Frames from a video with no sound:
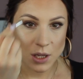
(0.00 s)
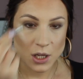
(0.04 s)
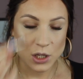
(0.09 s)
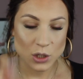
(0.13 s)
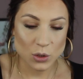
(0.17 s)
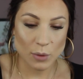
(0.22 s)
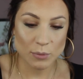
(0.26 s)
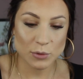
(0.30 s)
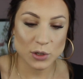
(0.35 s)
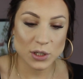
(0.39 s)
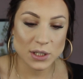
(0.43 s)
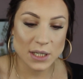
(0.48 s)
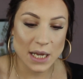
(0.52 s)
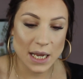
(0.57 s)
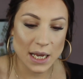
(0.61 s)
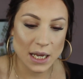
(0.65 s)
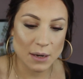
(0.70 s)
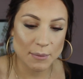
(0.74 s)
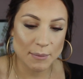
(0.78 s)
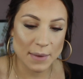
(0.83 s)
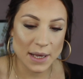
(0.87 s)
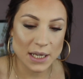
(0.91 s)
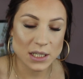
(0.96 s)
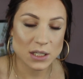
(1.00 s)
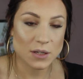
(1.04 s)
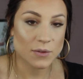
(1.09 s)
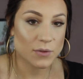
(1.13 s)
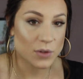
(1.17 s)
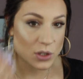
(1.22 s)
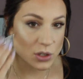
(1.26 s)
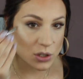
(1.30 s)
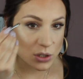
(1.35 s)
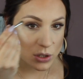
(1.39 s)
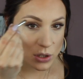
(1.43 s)
So I'm just taking a mix of
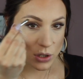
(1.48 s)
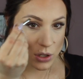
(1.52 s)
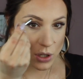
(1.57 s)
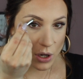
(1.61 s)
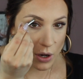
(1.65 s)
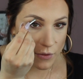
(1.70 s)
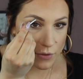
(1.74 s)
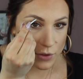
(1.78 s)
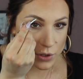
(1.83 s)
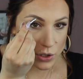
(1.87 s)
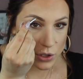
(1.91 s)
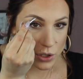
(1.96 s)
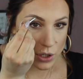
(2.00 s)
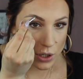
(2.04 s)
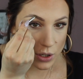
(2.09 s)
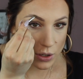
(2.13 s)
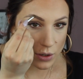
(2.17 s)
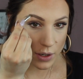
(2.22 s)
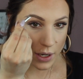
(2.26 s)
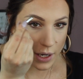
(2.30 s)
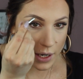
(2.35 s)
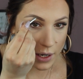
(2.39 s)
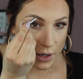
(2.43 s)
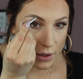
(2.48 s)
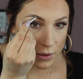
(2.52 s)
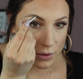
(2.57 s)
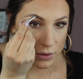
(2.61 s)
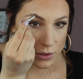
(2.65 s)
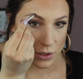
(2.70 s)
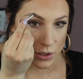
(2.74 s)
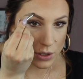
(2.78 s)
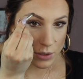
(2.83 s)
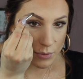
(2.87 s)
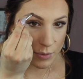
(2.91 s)
the two now
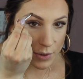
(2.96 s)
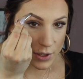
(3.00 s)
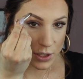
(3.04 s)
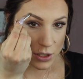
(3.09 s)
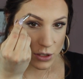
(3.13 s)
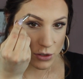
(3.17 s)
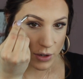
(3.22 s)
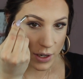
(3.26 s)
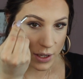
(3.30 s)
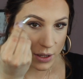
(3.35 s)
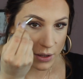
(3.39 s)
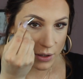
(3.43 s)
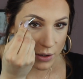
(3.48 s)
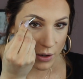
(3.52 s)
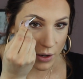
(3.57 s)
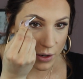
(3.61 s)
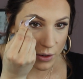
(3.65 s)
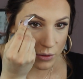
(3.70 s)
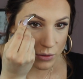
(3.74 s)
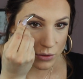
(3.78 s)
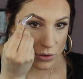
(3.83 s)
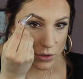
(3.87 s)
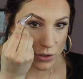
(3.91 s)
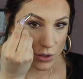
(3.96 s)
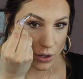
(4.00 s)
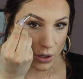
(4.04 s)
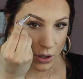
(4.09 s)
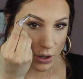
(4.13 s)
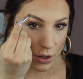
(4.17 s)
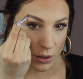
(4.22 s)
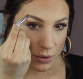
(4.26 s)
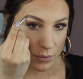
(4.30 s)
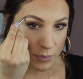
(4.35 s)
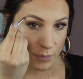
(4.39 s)
to do my strength line on
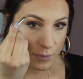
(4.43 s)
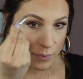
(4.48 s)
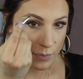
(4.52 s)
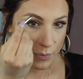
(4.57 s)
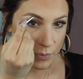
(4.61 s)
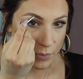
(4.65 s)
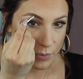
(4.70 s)
top.